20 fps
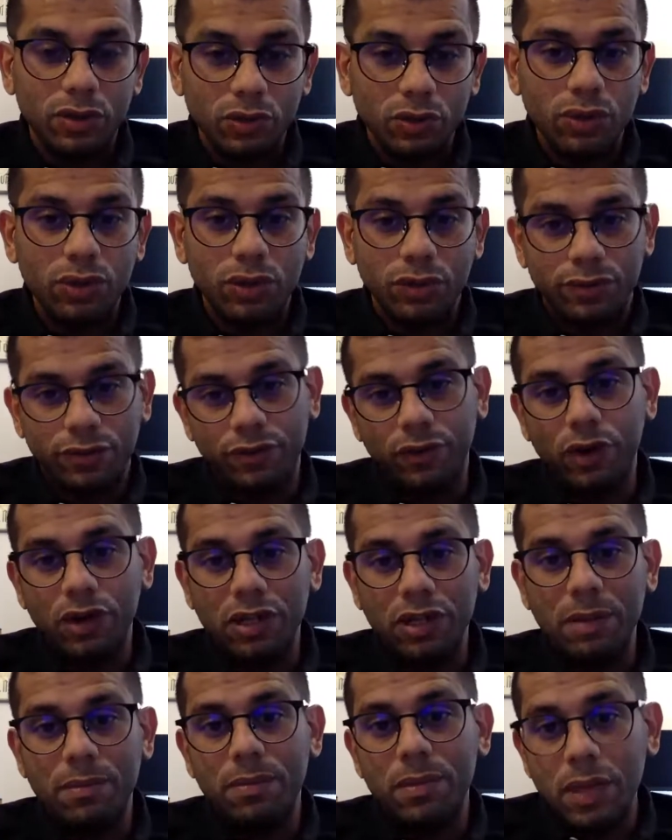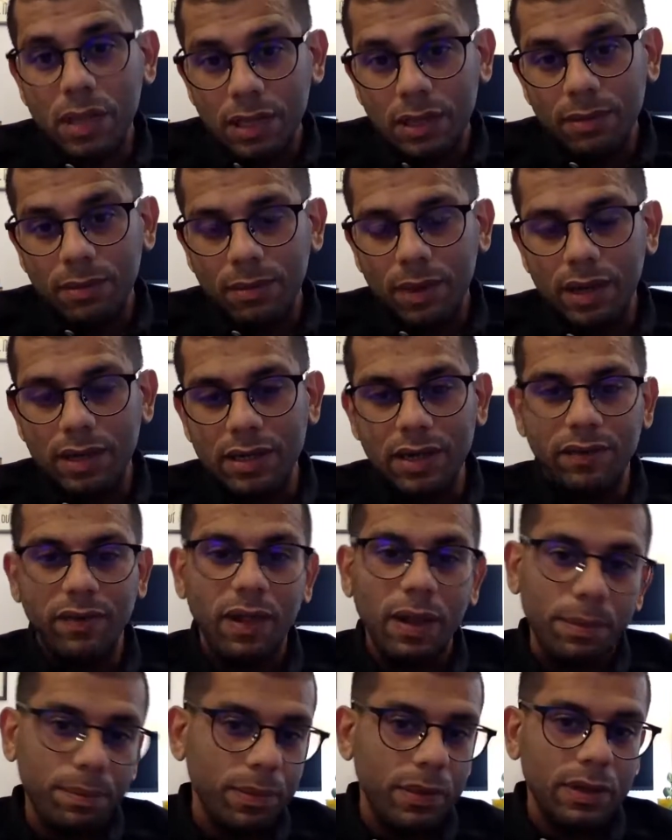root of what they mean by
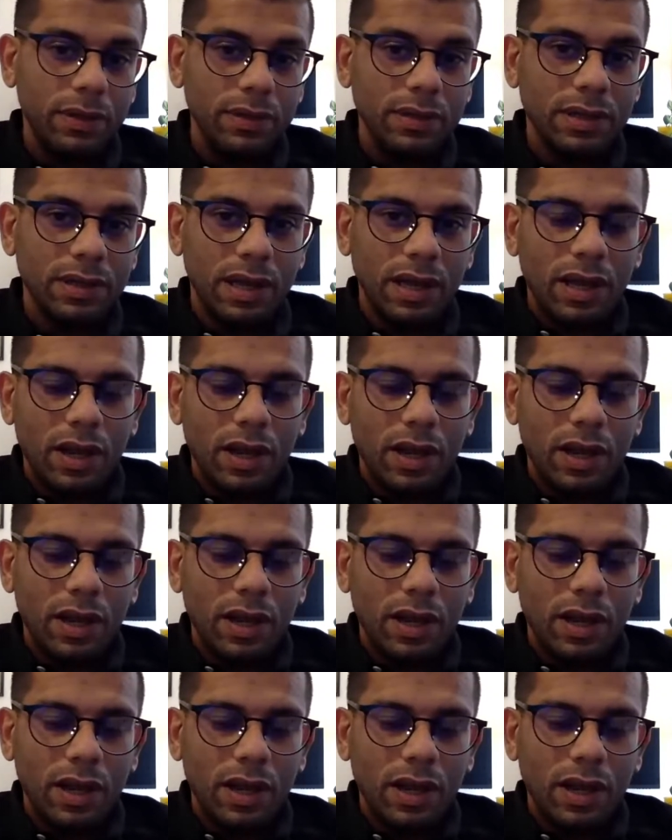development,